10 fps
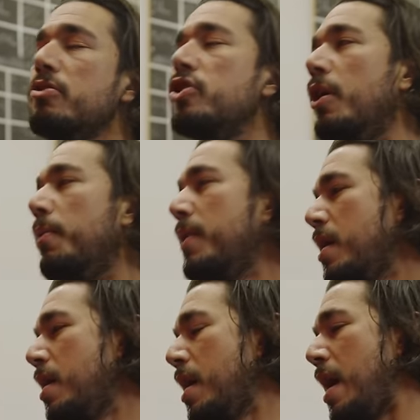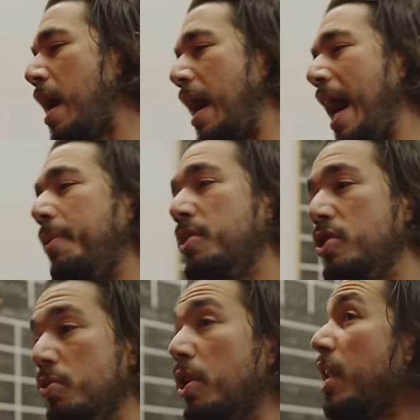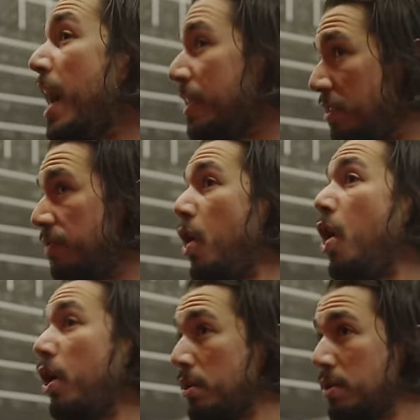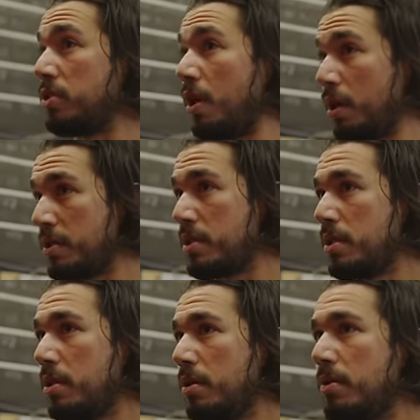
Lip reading: So I would do lots of hard starts,